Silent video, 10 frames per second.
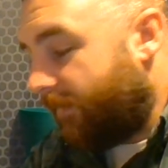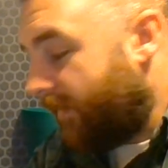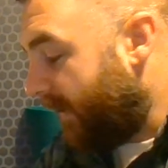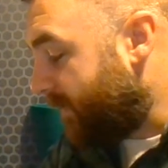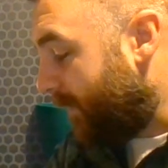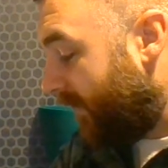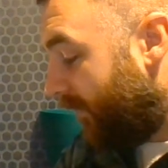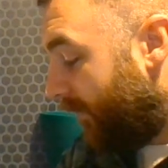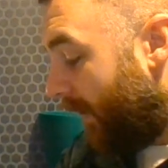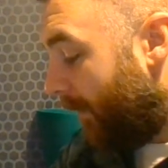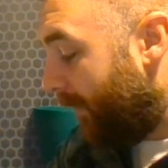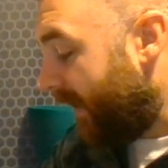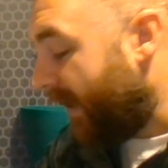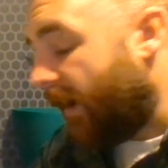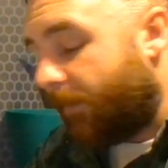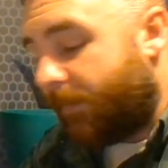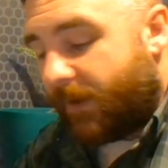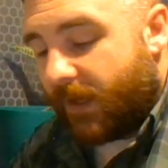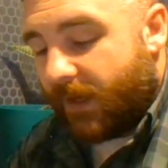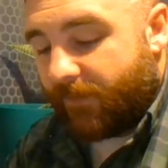It's been a big help
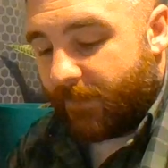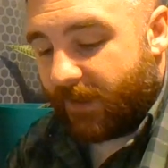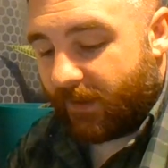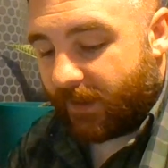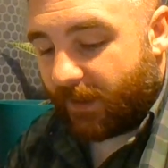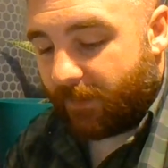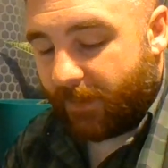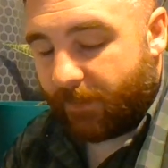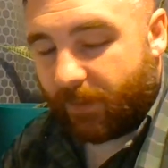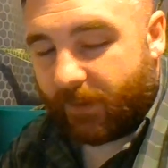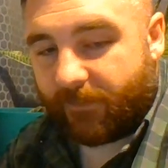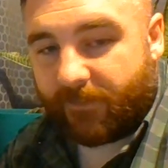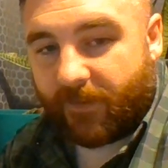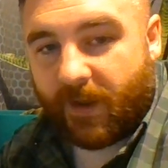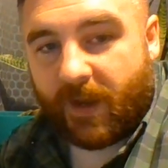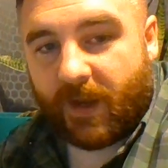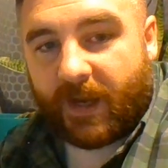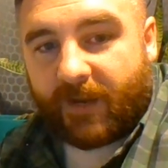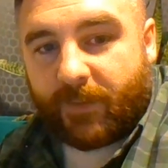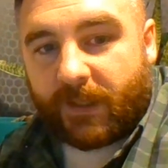for me. A couple people
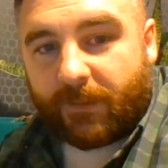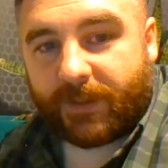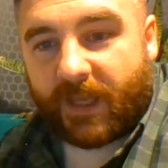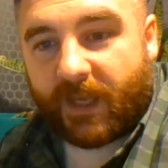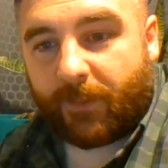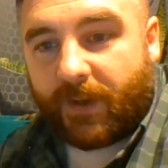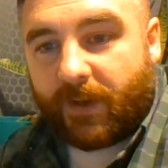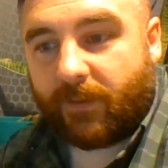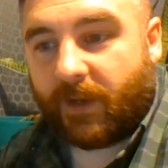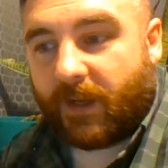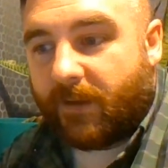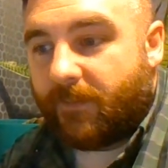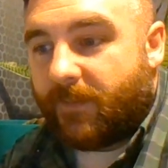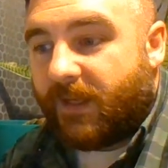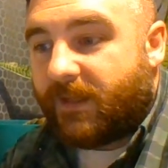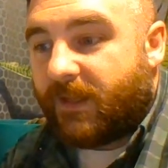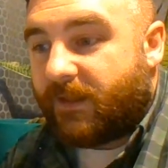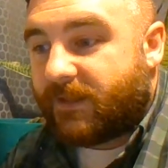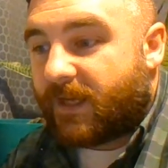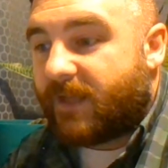I've been able to help out.
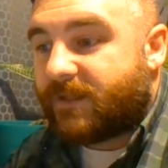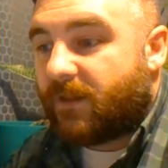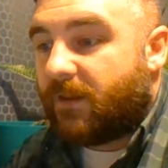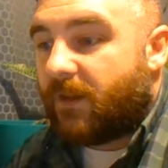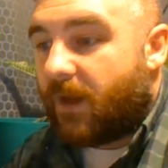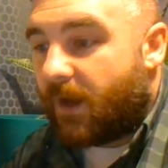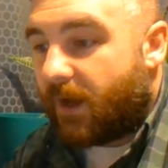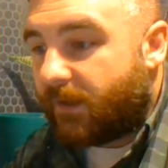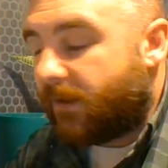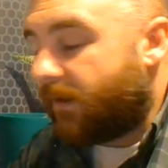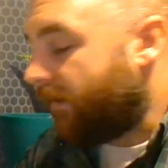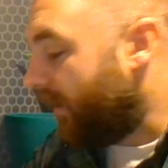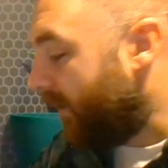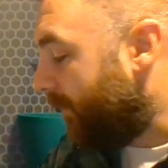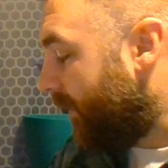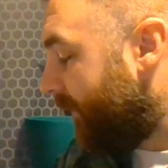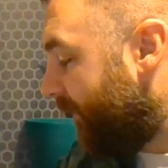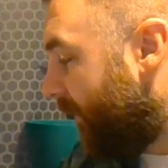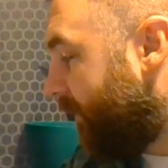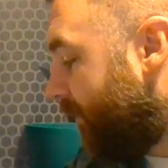This guy has a lot of books,
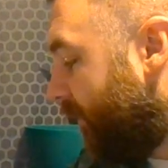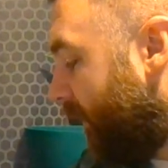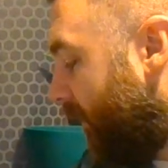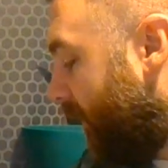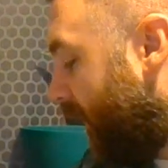so it's really really